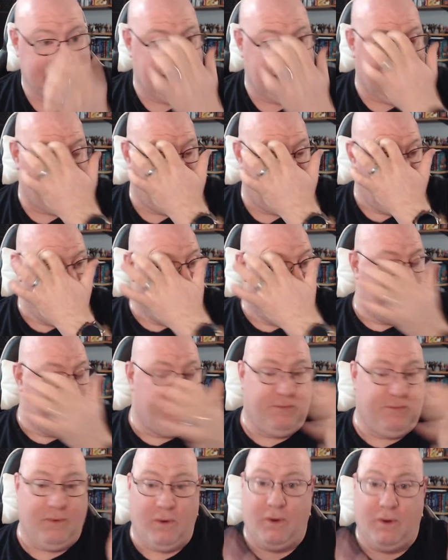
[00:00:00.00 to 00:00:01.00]
Now,
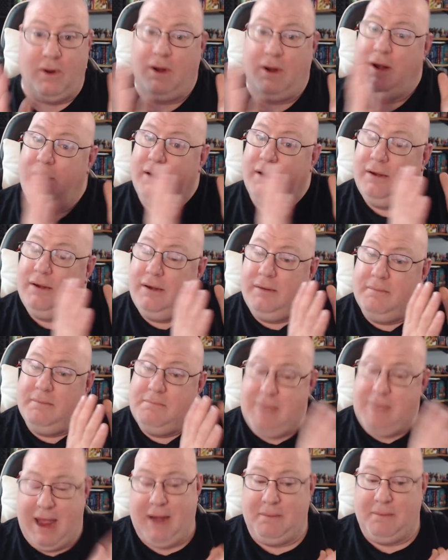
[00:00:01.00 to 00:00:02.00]
for
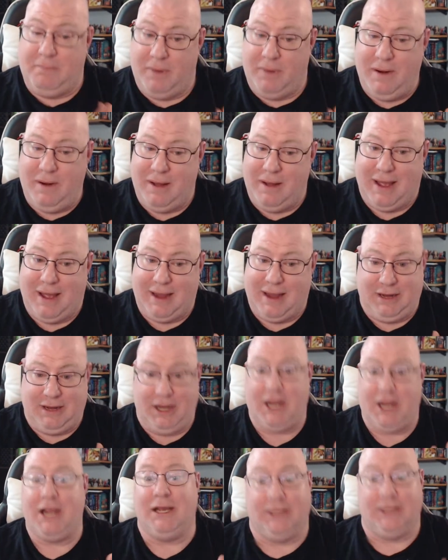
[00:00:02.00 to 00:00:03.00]
Matt Murdock,
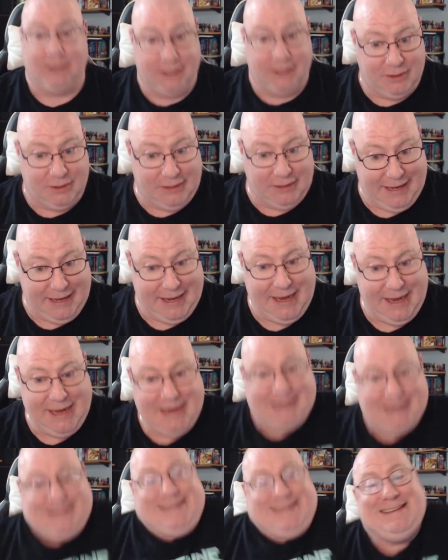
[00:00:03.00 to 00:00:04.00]
clearly he
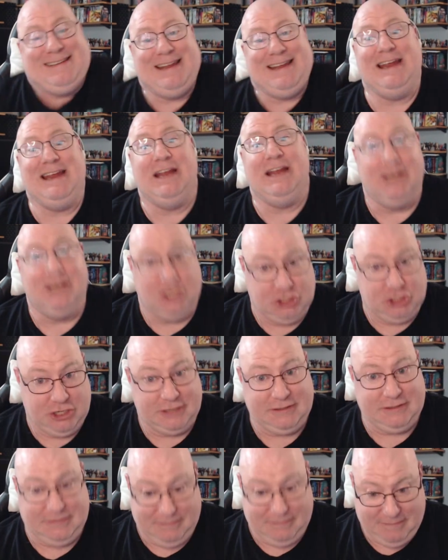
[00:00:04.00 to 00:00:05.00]
can see
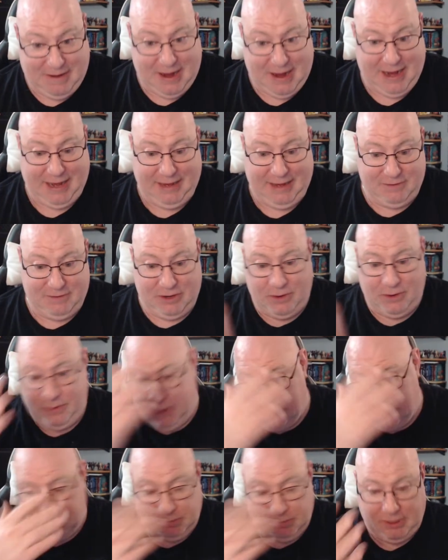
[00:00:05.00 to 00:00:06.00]
just fine, even though
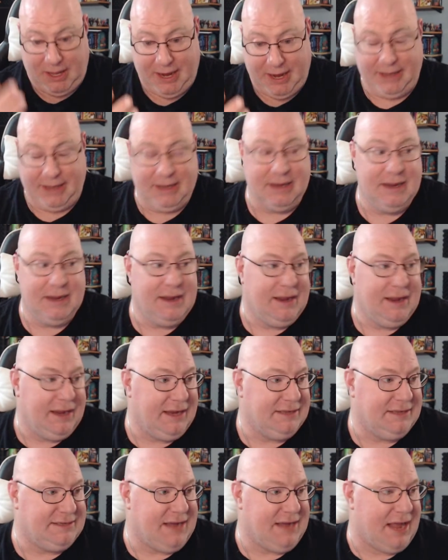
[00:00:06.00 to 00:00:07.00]
he's blind.
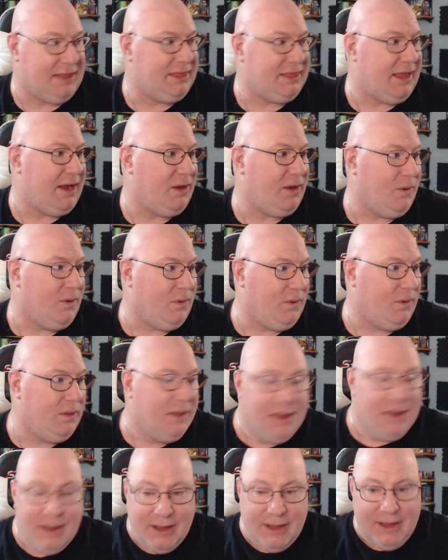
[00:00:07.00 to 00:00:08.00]
He's got that whole
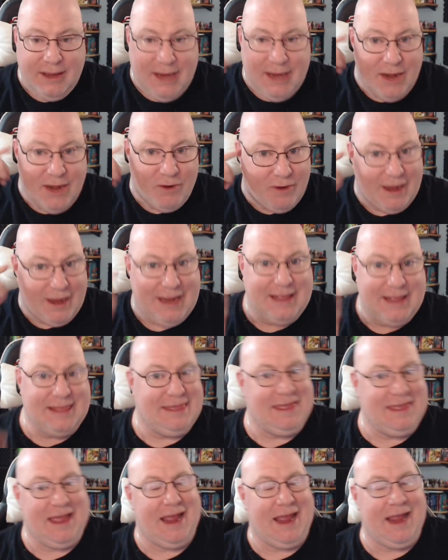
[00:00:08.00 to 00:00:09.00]
hearing
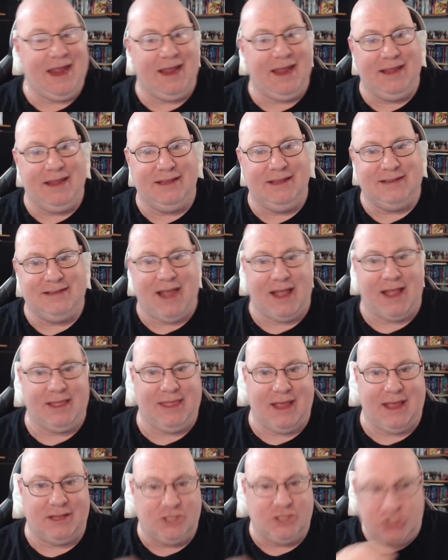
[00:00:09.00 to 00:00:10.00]
thing. He's got
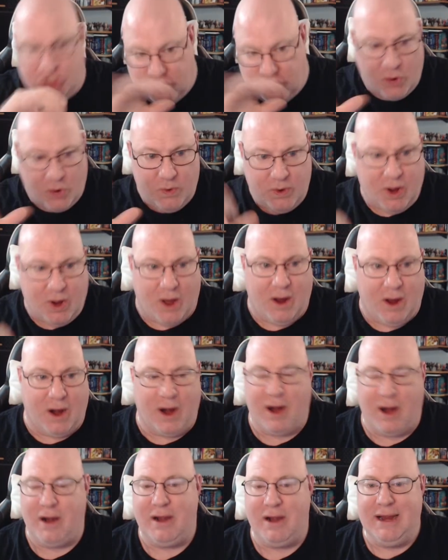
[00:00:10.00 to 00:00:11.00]
that
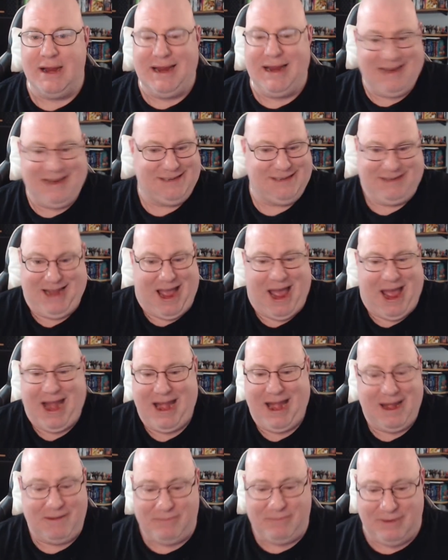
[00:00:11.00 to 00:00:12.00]
sonar. He's got
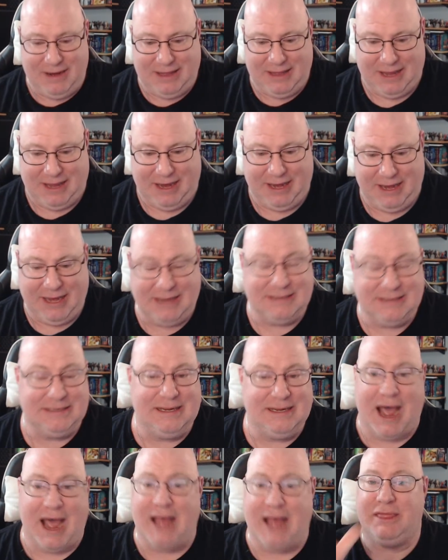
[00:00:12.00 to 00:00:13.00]
everything. He's
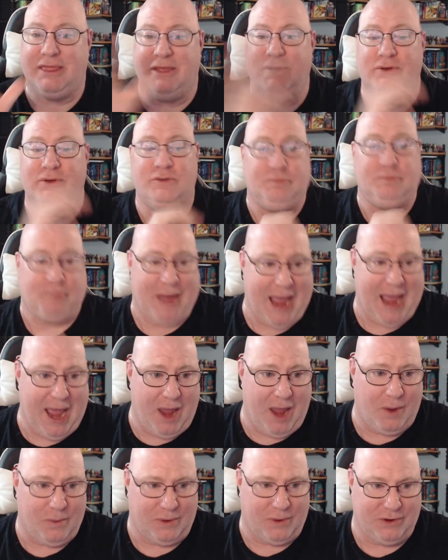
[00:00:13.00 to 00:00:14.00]
got those
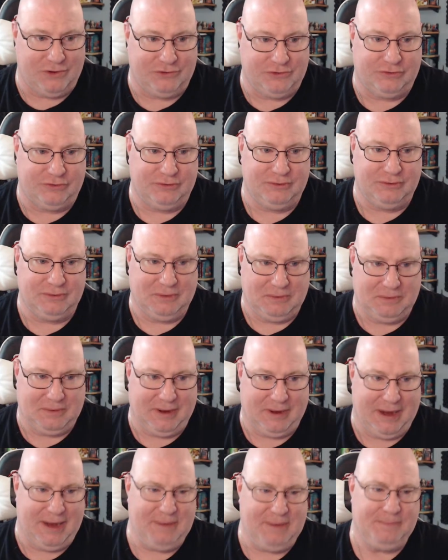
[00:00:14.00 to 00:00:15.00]
powers. Okay?